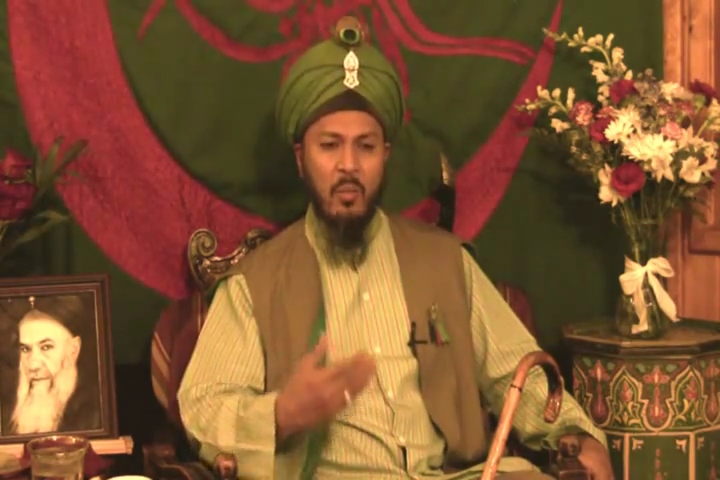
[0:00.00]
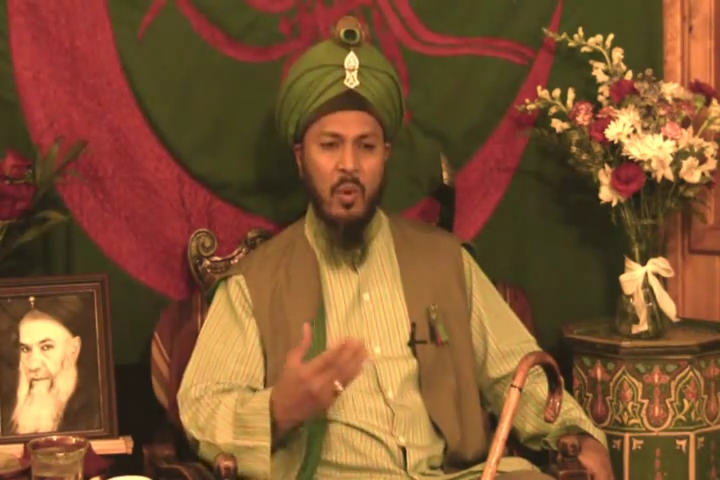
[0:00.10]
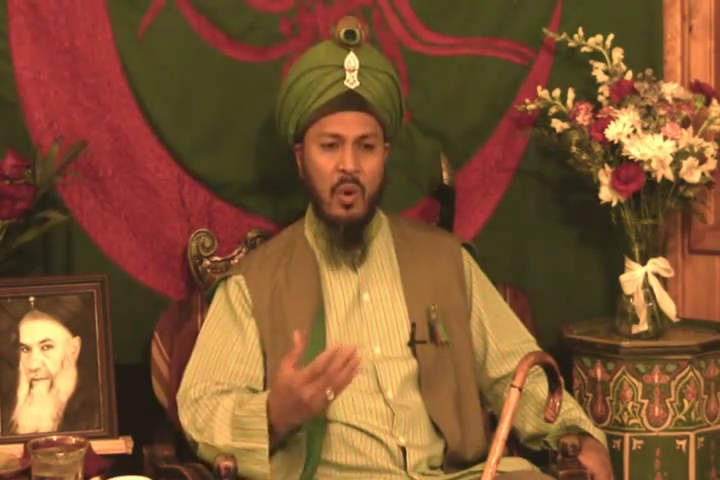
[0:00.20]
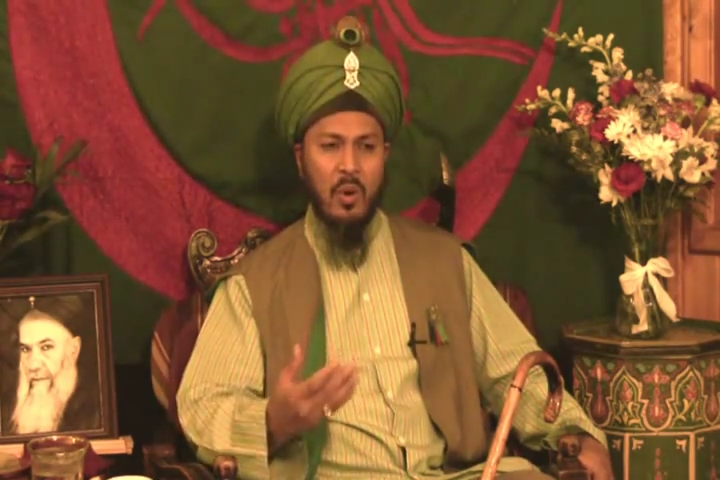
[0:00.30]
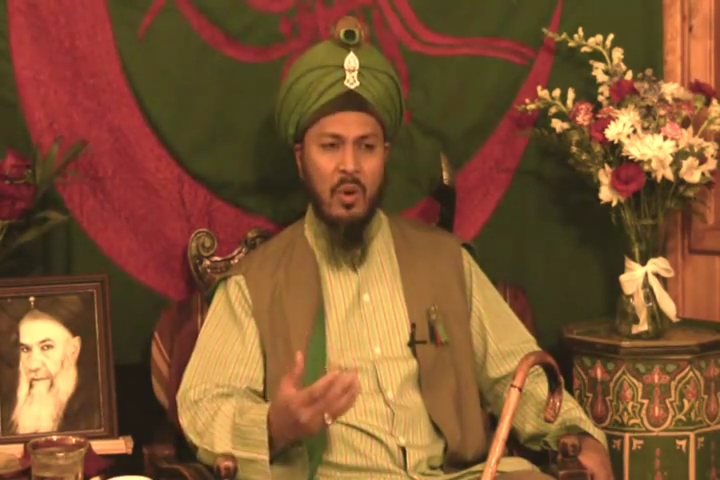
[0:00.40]

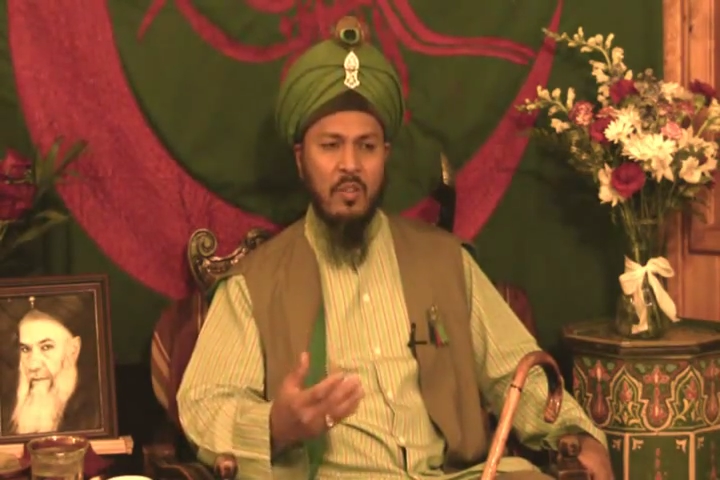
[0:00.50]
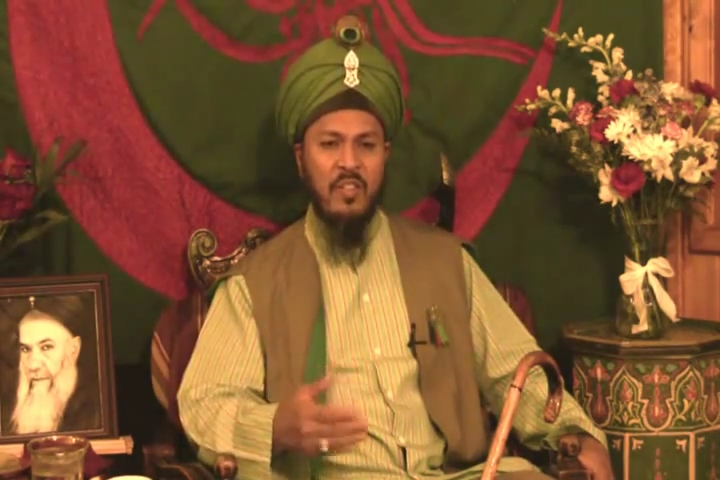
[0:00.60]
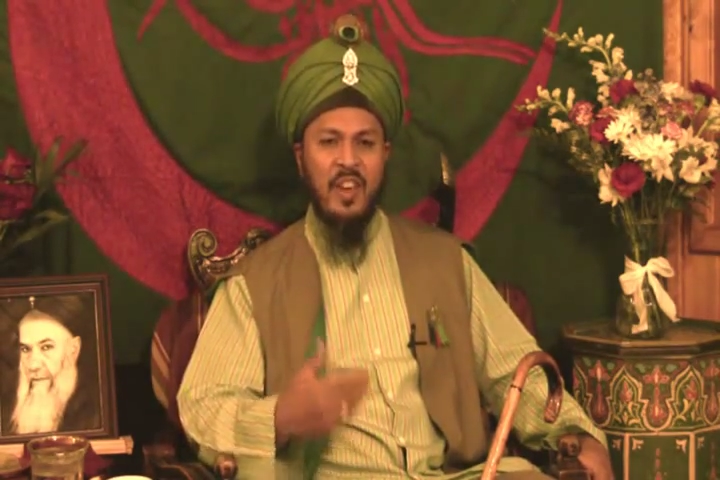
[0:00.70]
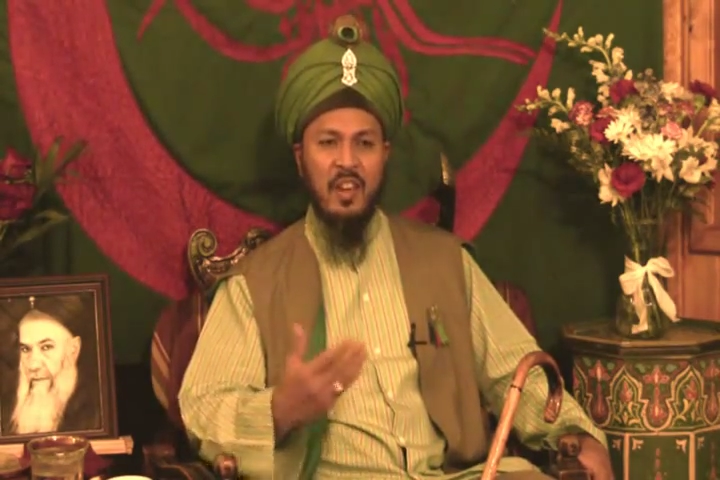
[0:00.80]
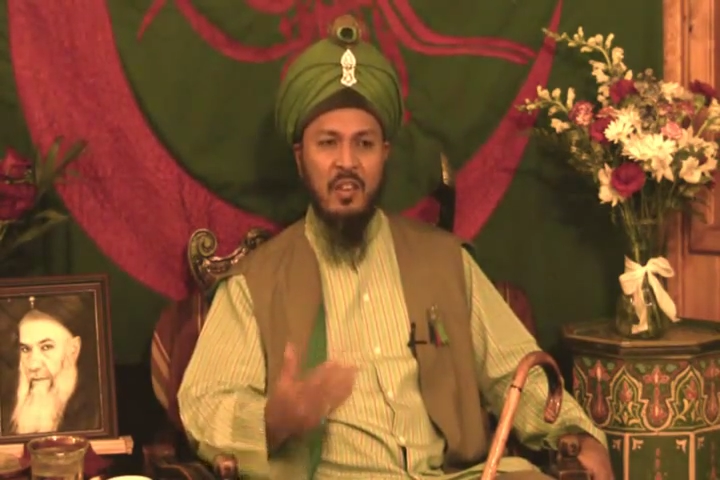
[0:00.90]
more
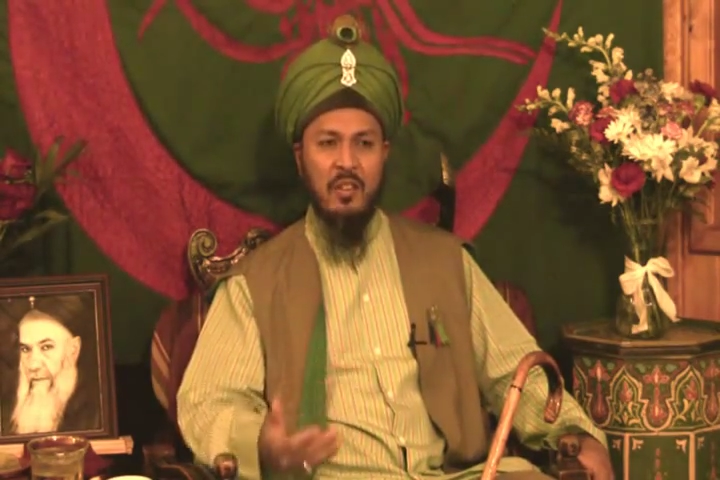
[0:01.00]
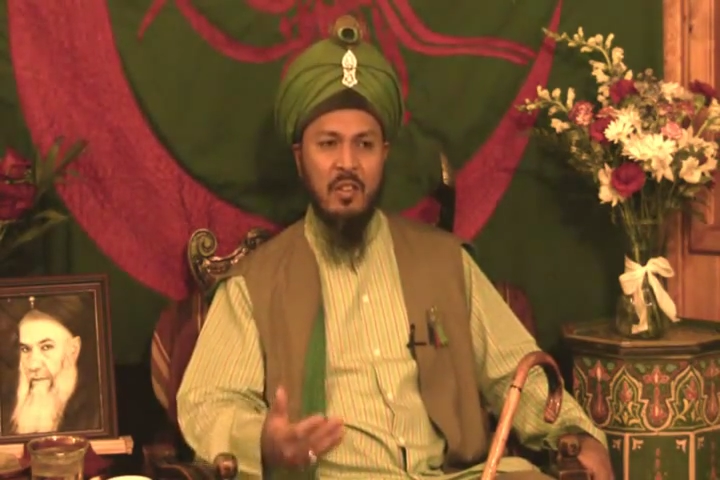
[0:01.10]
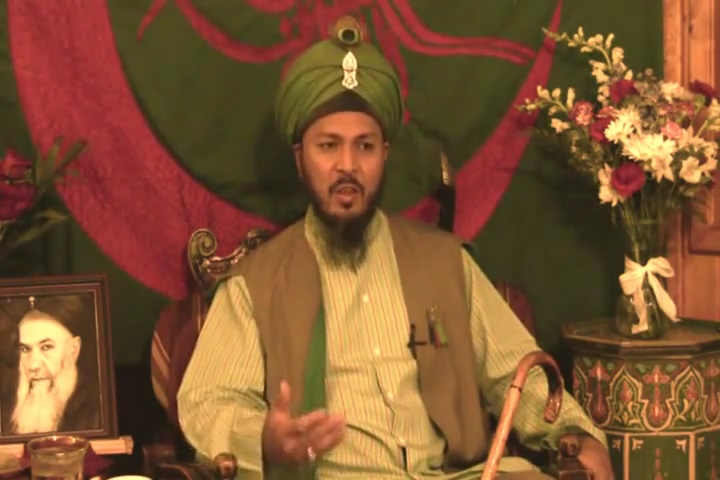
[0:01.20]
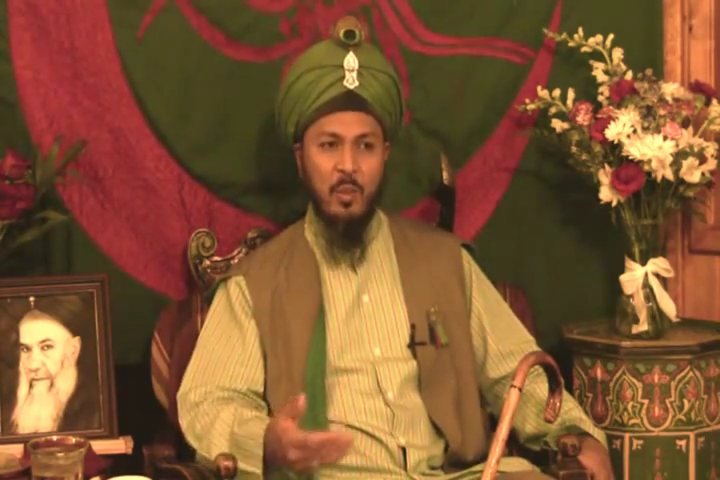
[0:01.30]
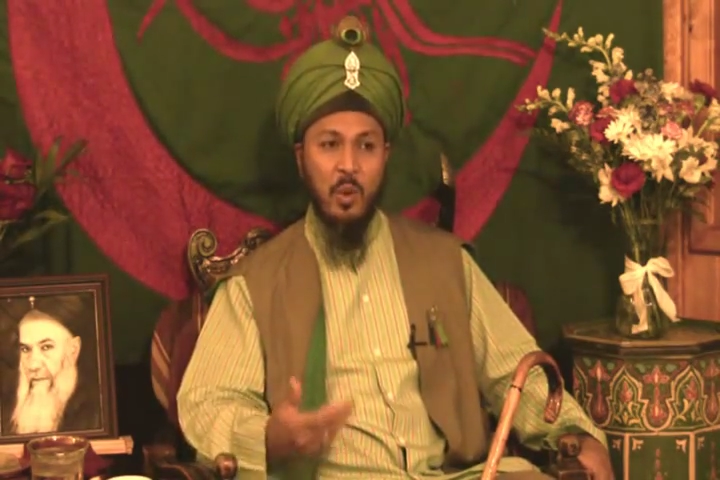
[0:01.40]

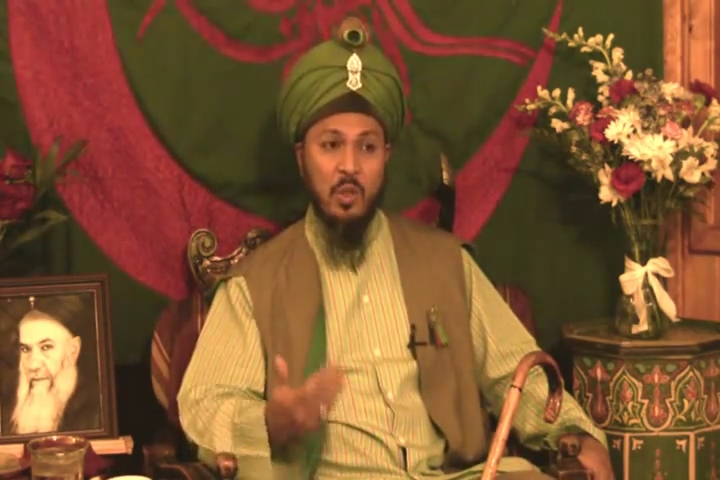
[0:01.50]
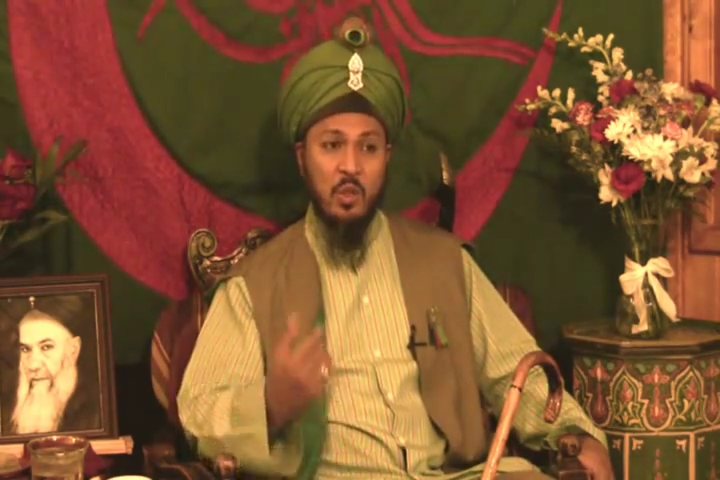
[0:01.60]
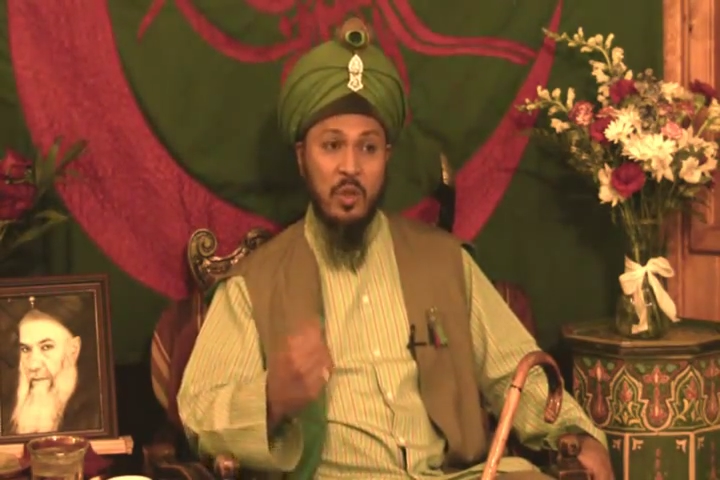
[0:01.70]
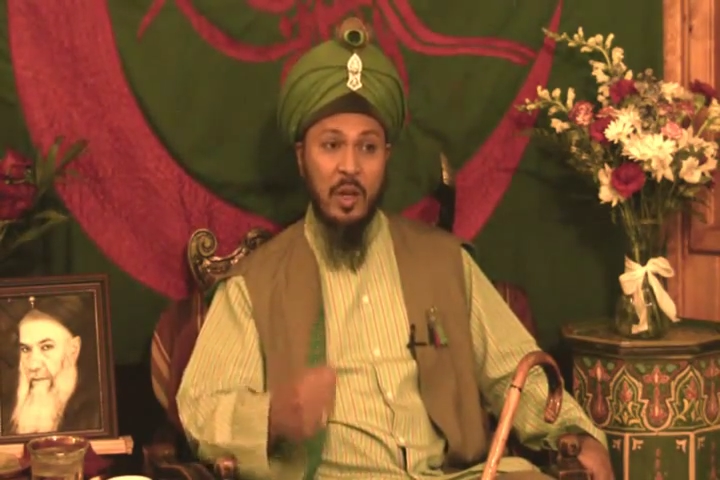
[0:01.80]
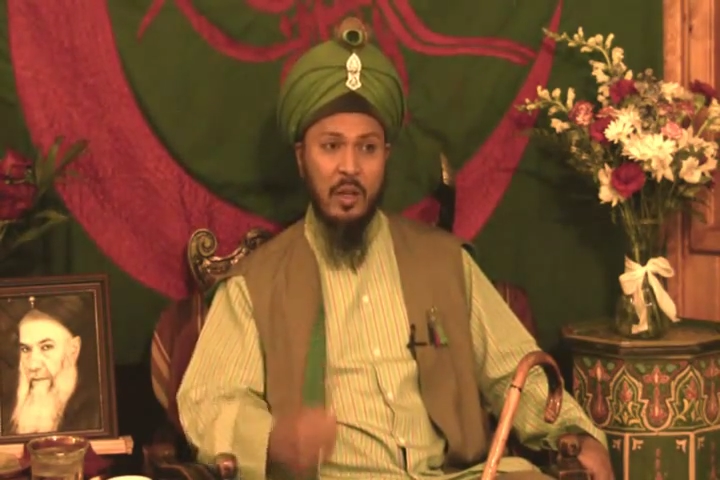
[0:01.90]
faith and more
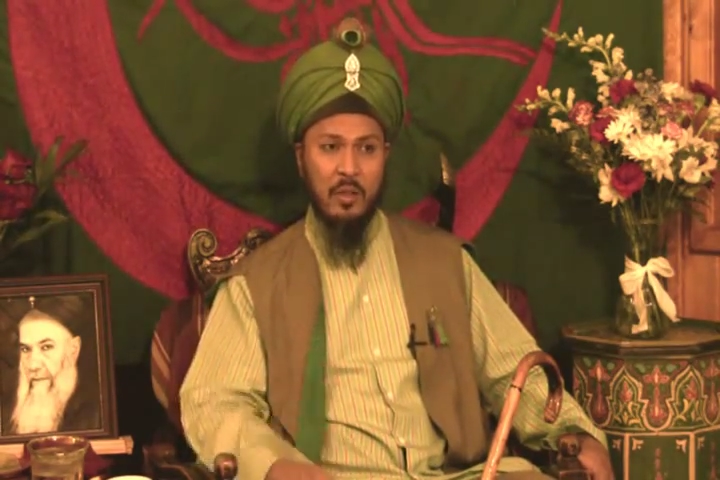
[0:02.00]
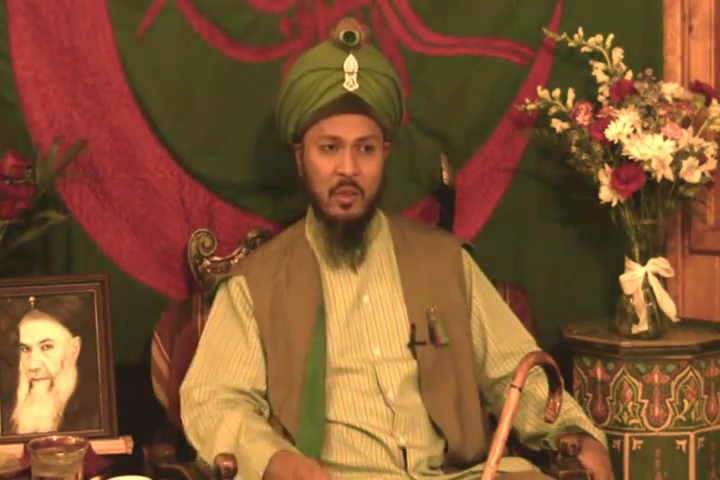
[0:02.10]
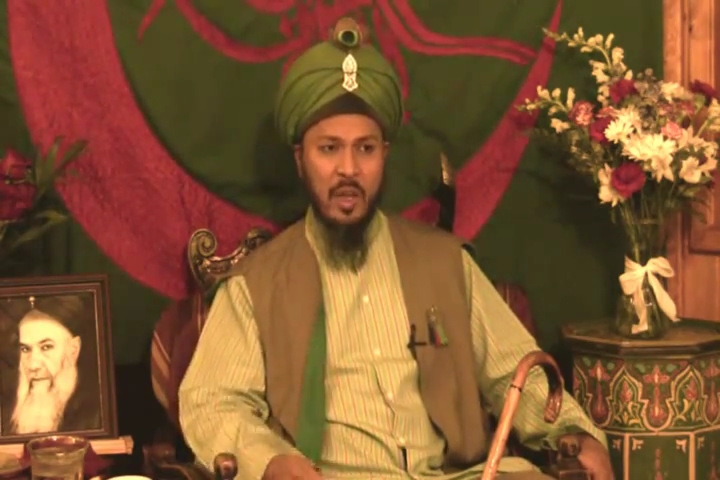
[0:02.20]
strength